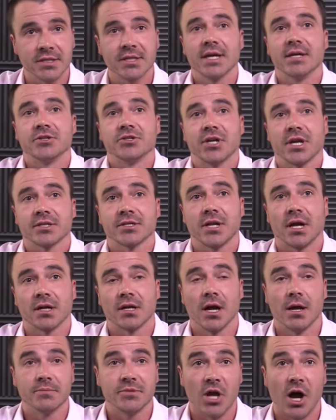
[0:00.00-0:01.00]
and
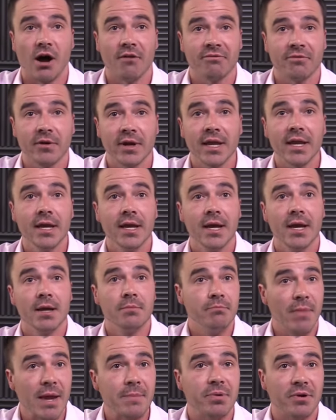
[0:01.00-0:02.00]
chess.com's offering
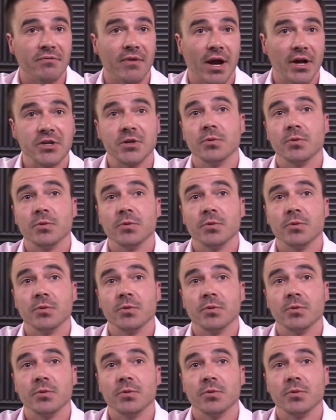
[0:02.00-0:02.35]
may provide